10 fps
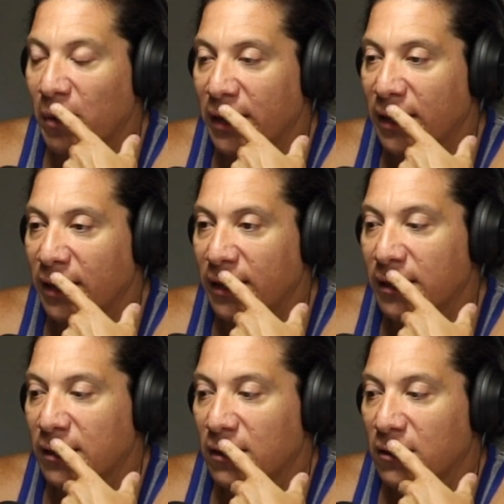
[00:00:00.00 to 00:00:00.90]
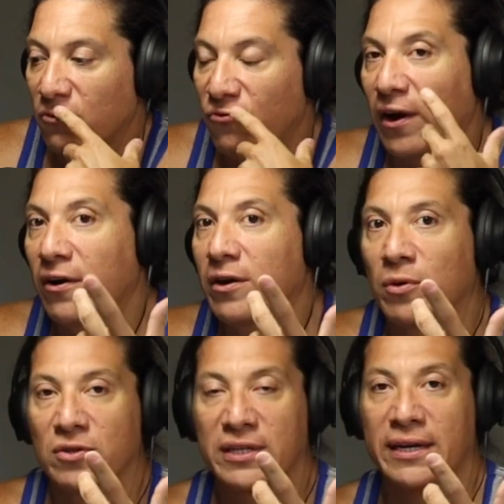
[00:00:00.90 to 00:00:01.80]
many
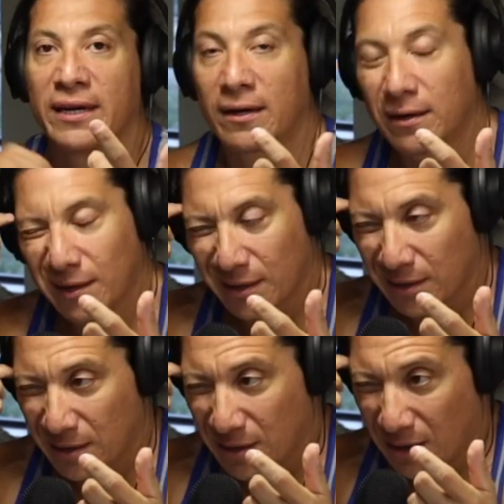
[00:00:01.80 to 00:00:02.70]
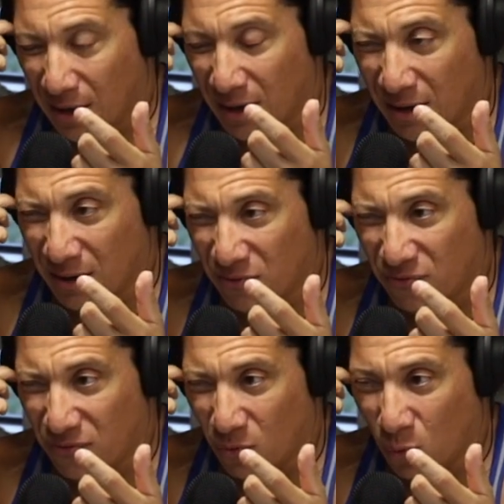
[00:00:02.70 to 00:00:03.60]
variables here
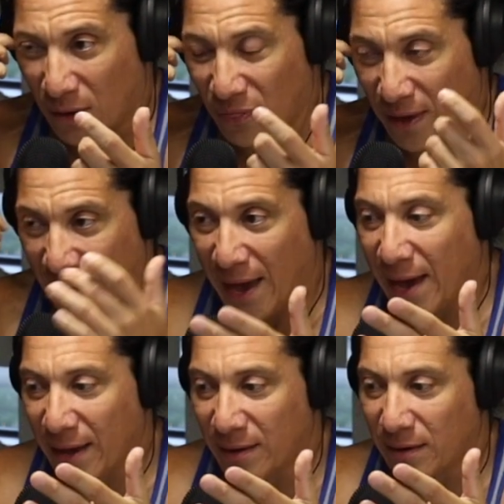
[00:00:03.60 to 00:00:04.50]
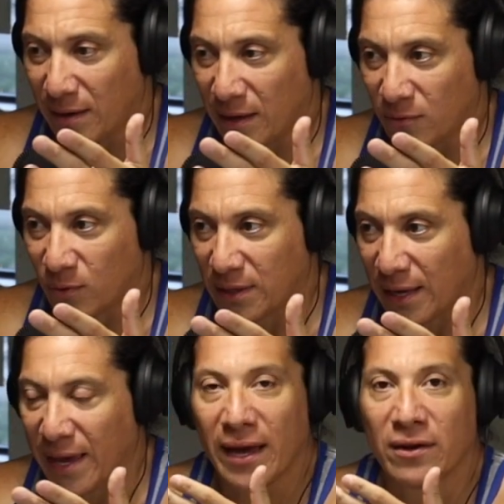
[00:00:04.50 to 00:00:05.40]
of what they can and what they
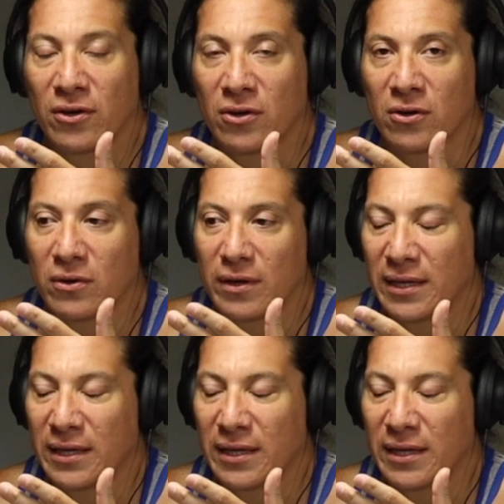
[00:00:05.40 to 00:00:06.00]
can't do.